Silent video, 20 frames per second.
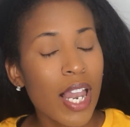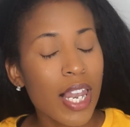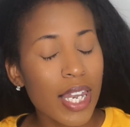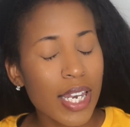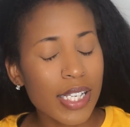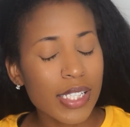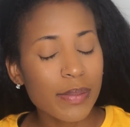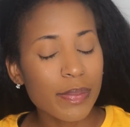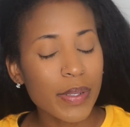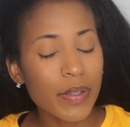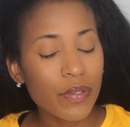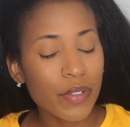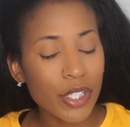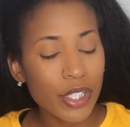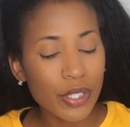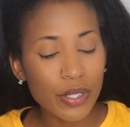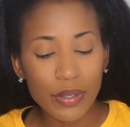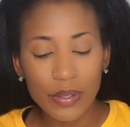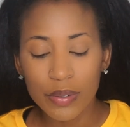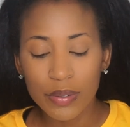let's be
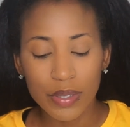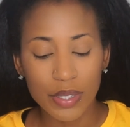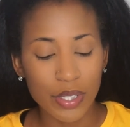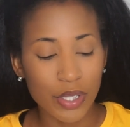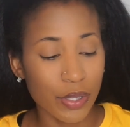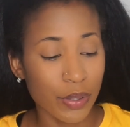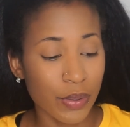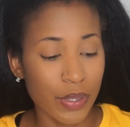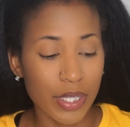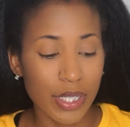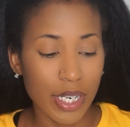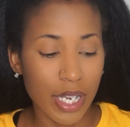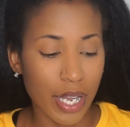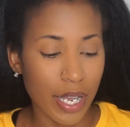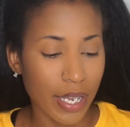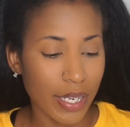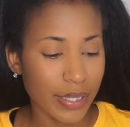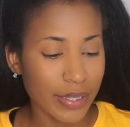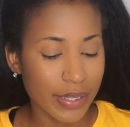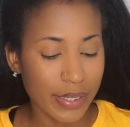real, you did
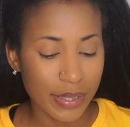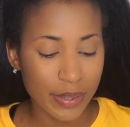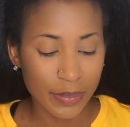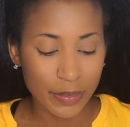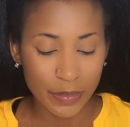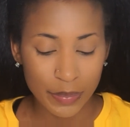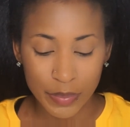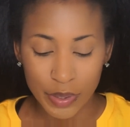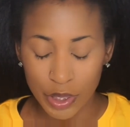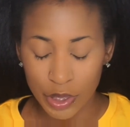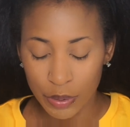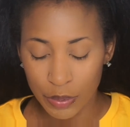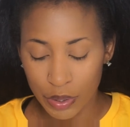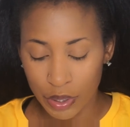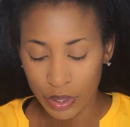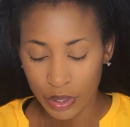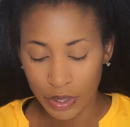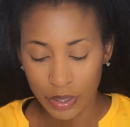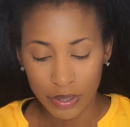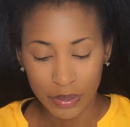not. You
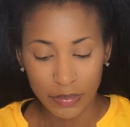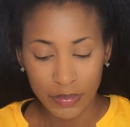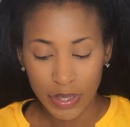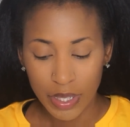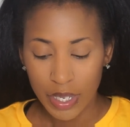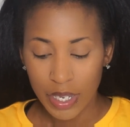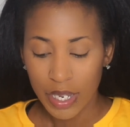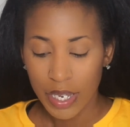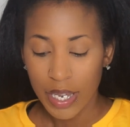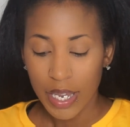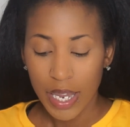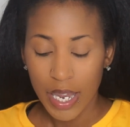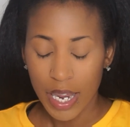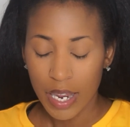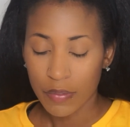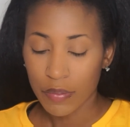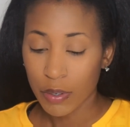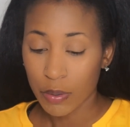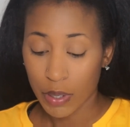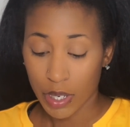took
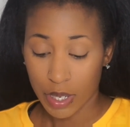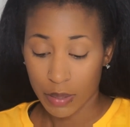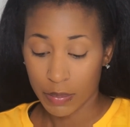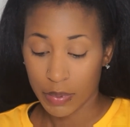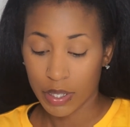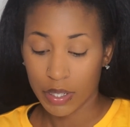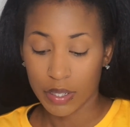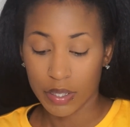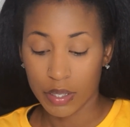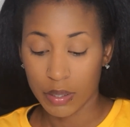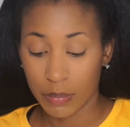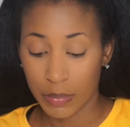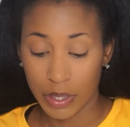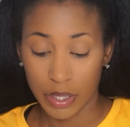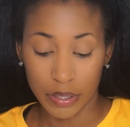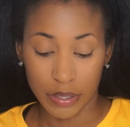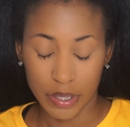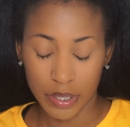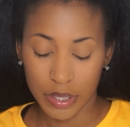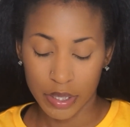half your cabinet, to
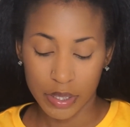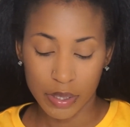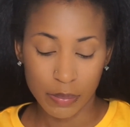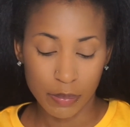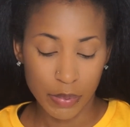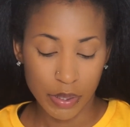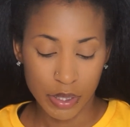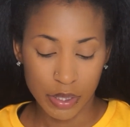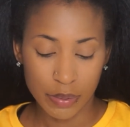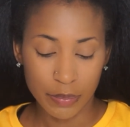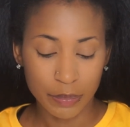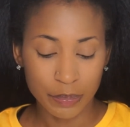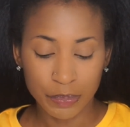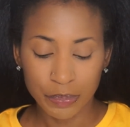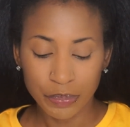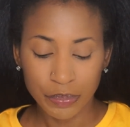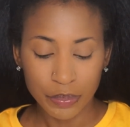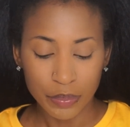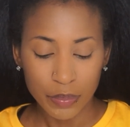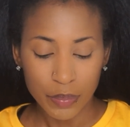be honest. But
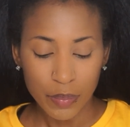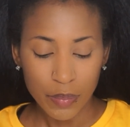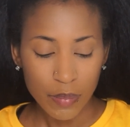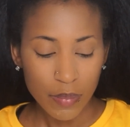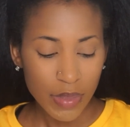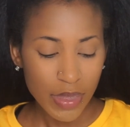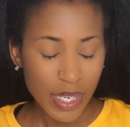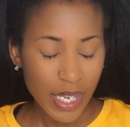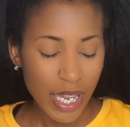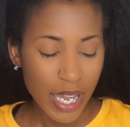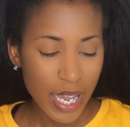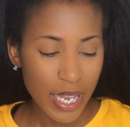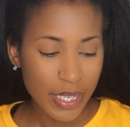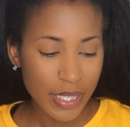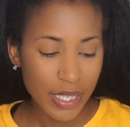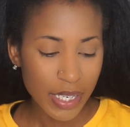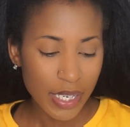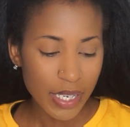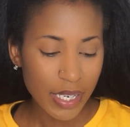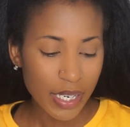
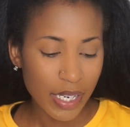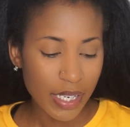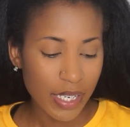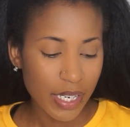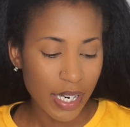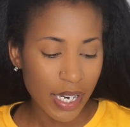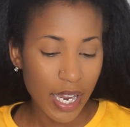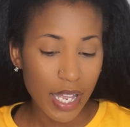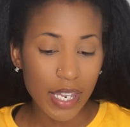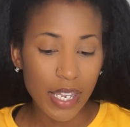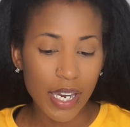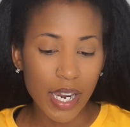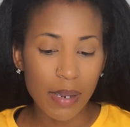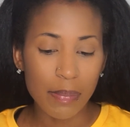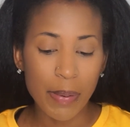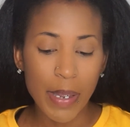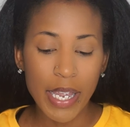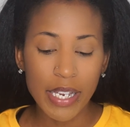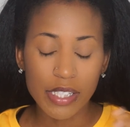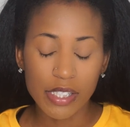I did, and yet, like,
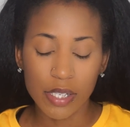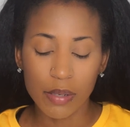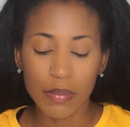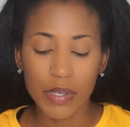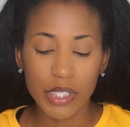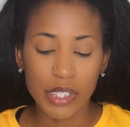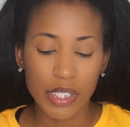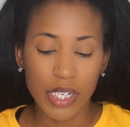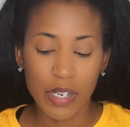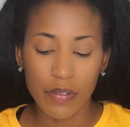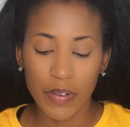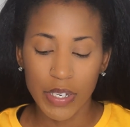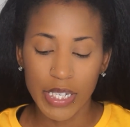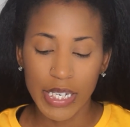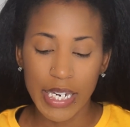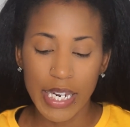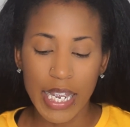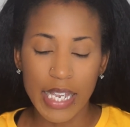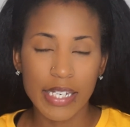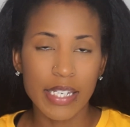I packed so much stuff, and
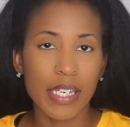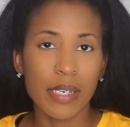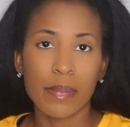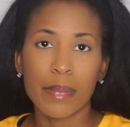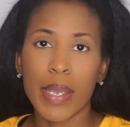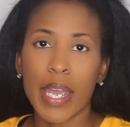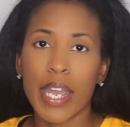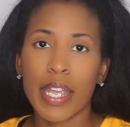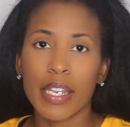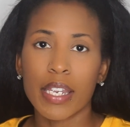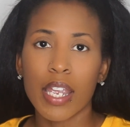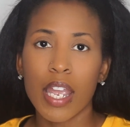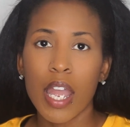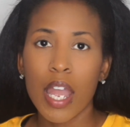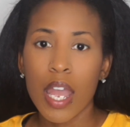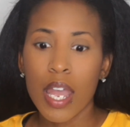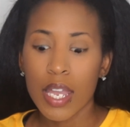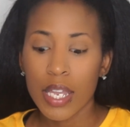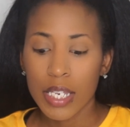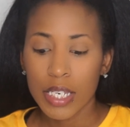yet I didn't pack
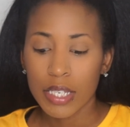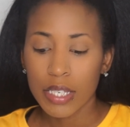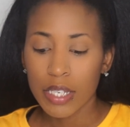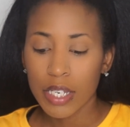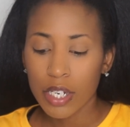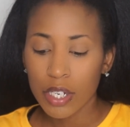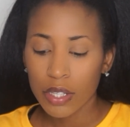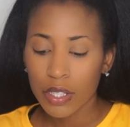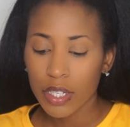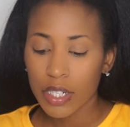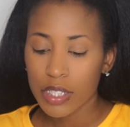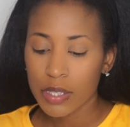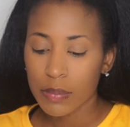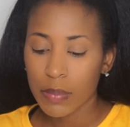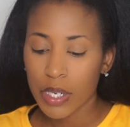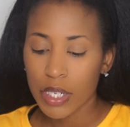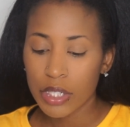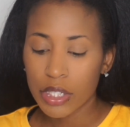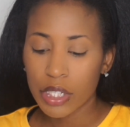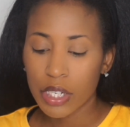nearly as
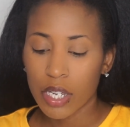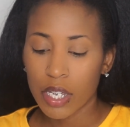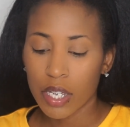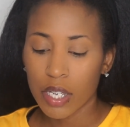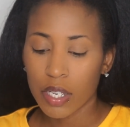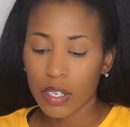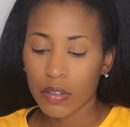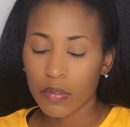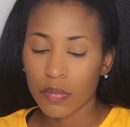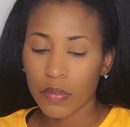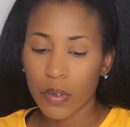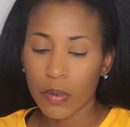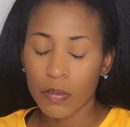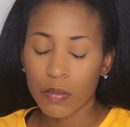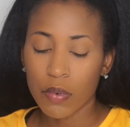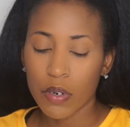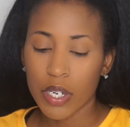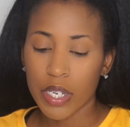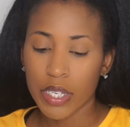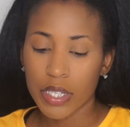much
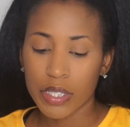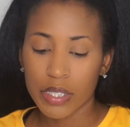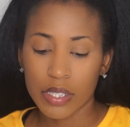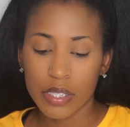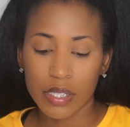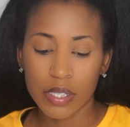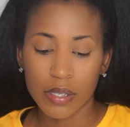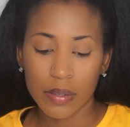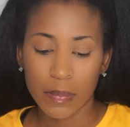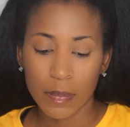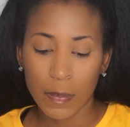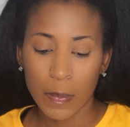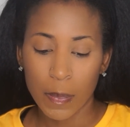of what